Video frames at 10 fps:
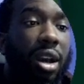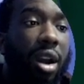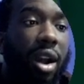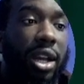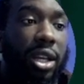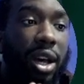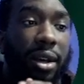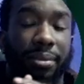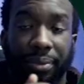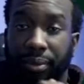All right,
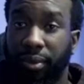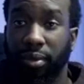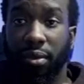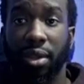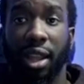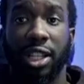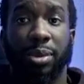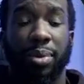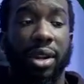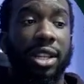y'all, it's
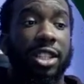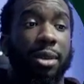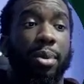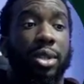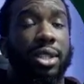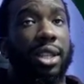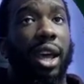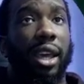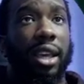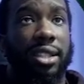pretty simple to
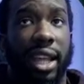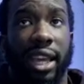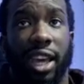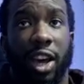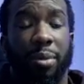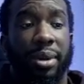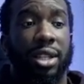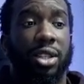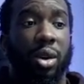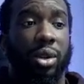stake LP
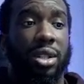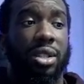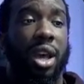tokens.